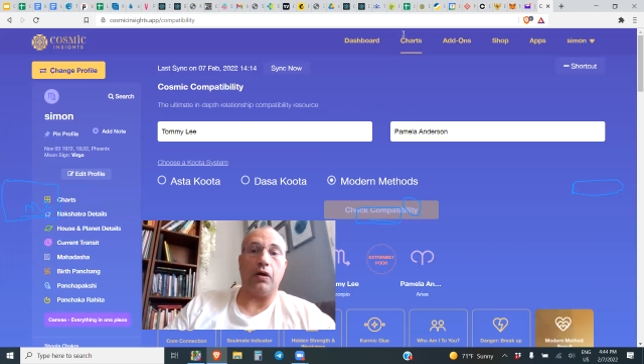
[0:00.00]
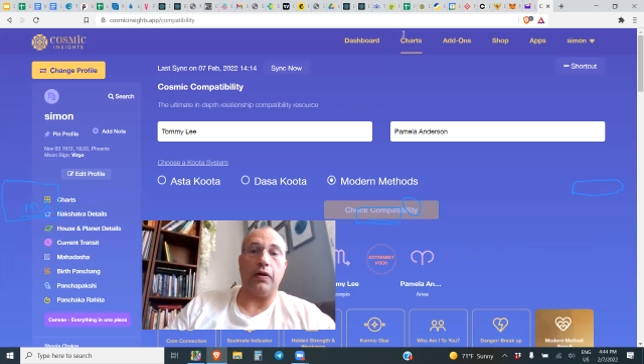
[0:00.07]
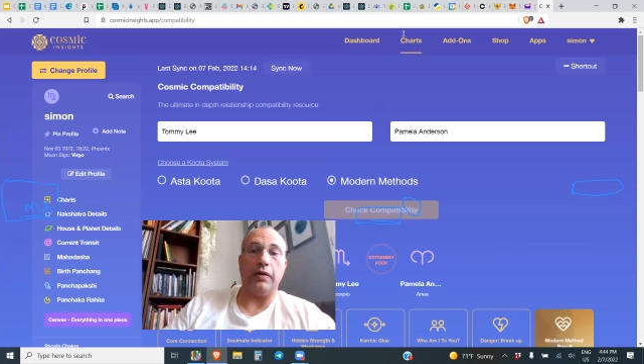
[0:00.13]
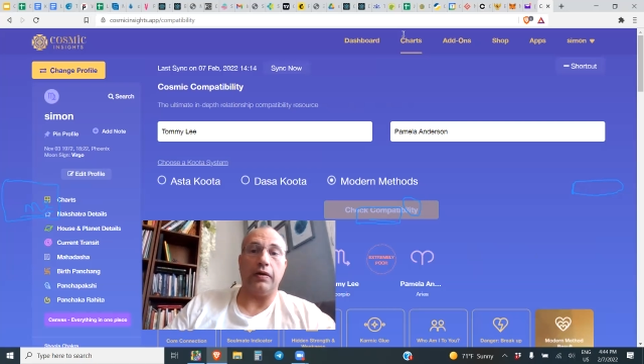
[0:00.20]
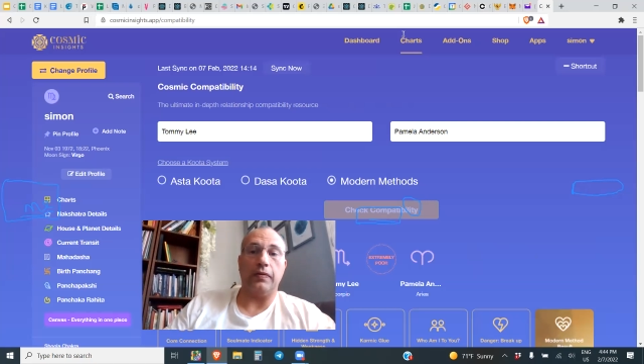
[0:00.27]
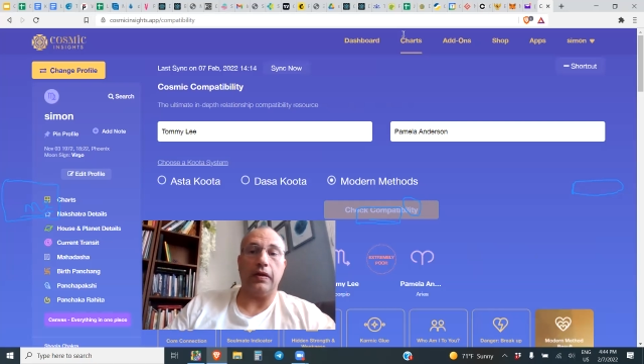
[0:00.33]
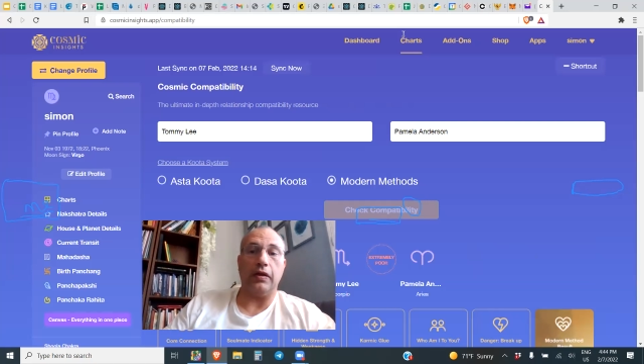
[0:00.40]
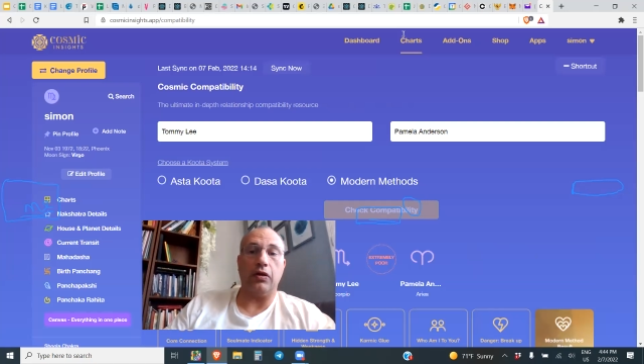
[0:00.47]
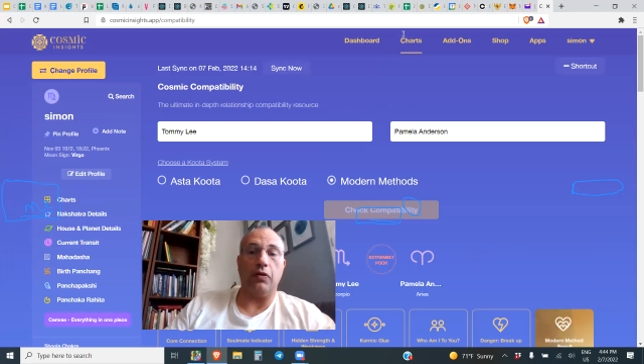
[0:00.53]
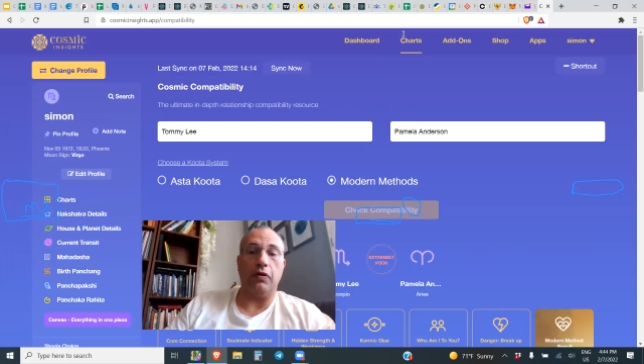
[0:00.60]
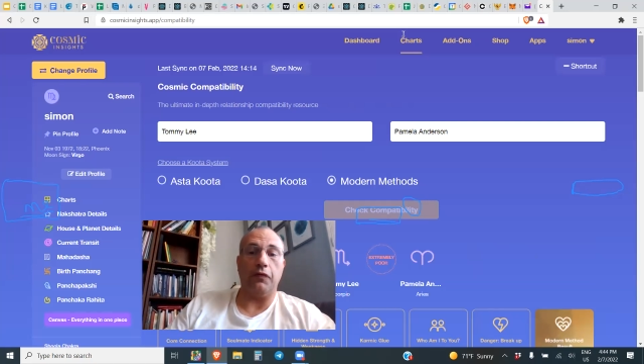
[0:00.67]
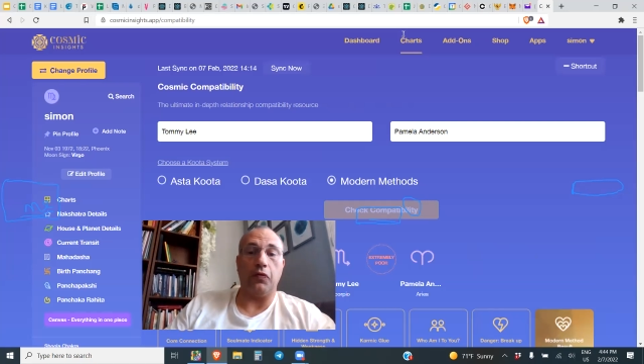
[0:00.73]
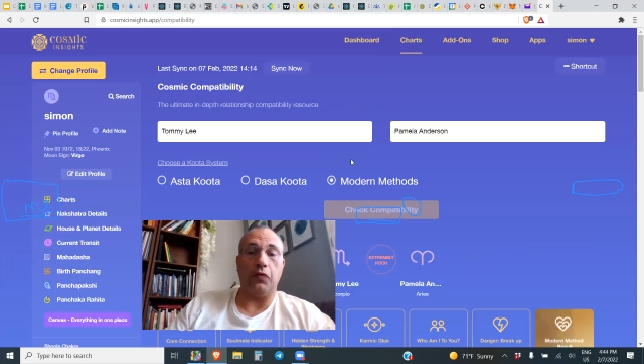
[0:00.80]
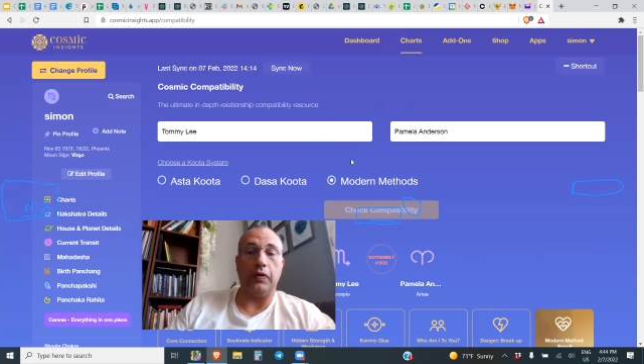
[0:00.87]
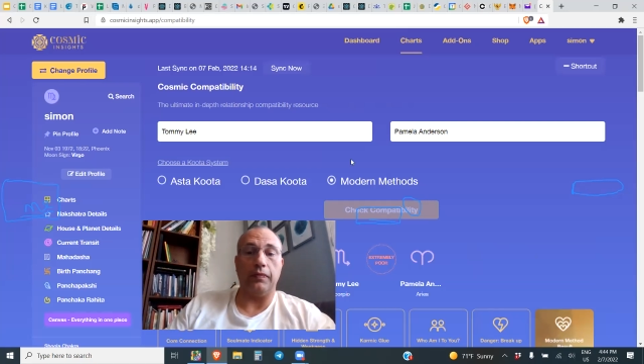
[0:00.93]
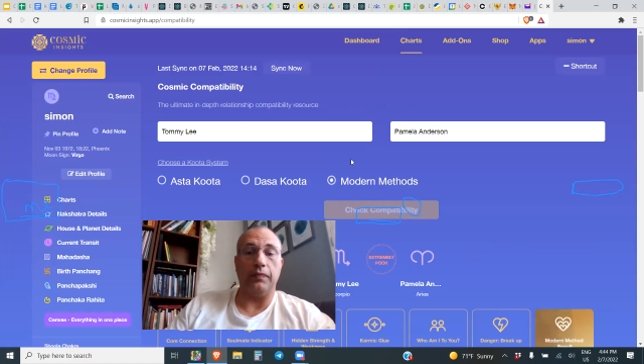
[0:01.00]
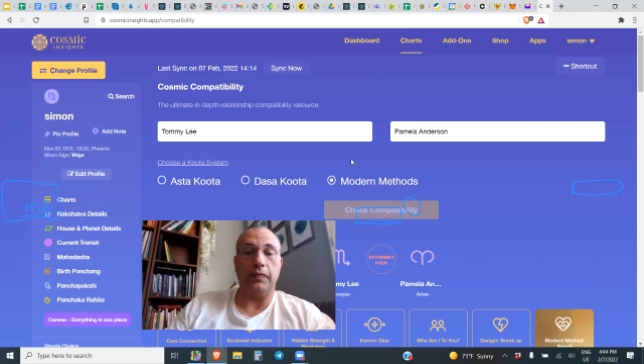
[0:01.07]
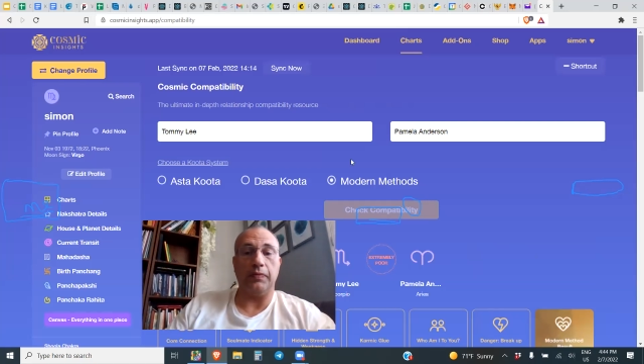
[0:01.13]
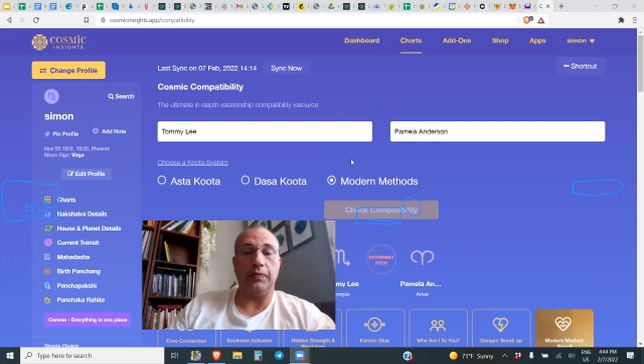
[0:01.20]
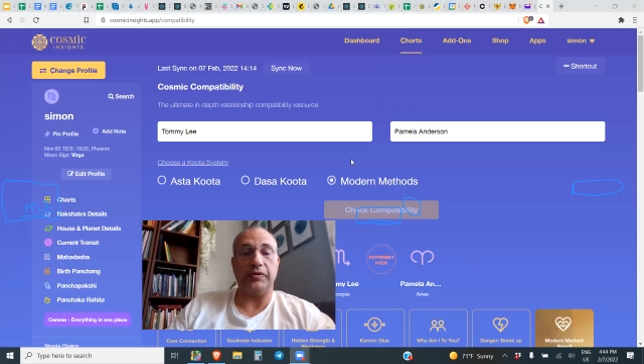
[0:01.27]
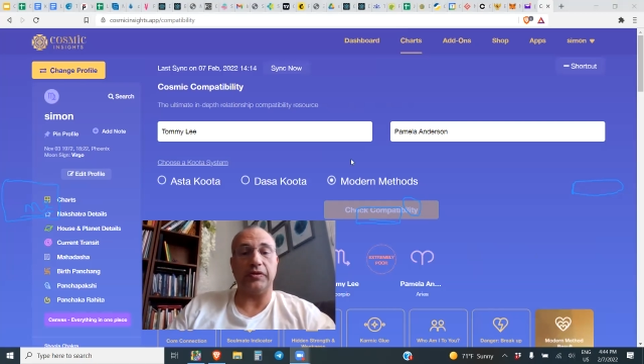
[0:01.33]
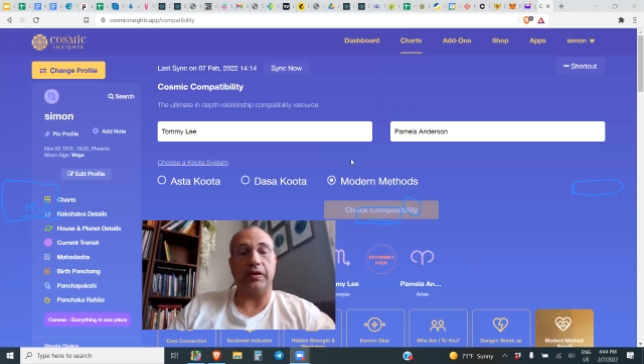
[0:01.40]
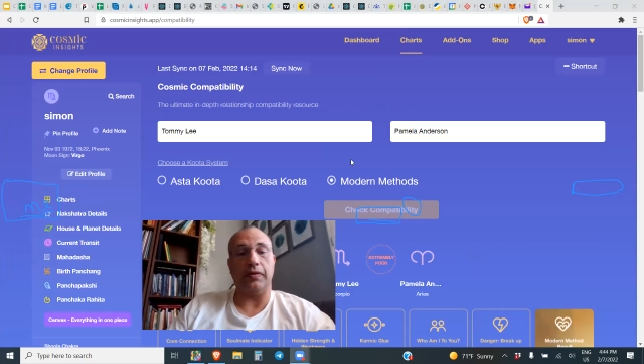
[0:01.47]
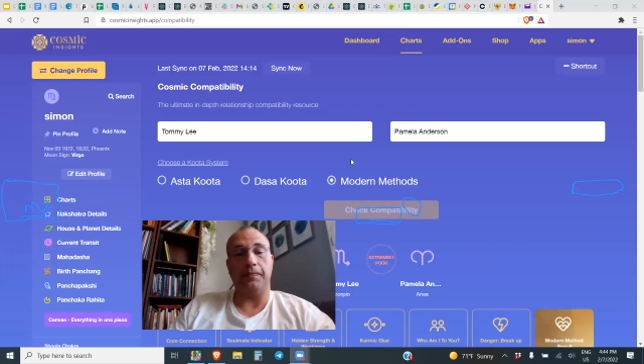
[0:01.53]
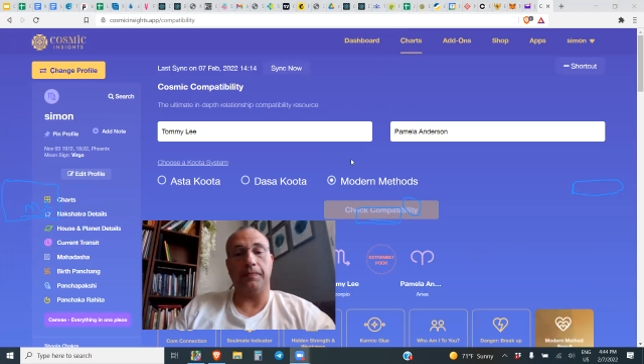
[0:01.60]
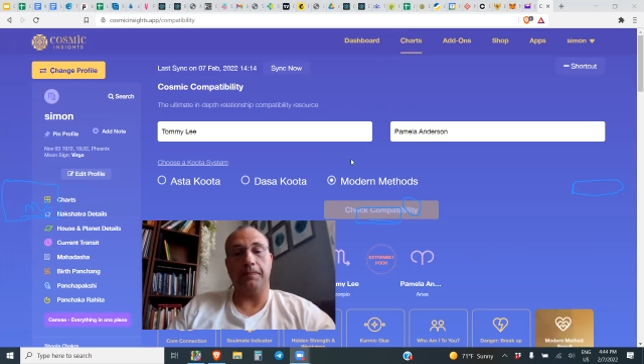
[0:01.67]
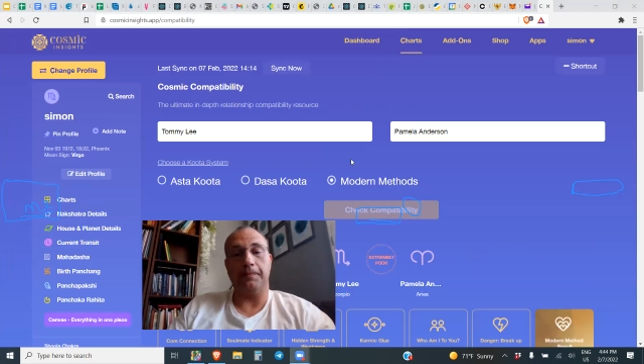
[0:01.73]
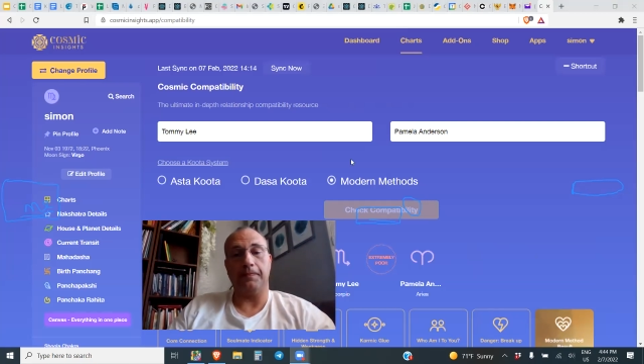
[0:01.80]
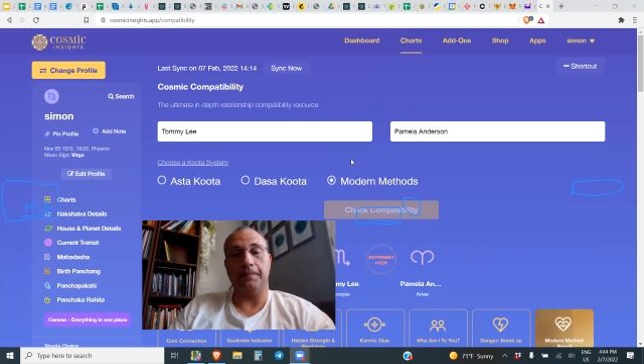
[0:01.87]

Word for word: All right, thank you everyone. Namaste.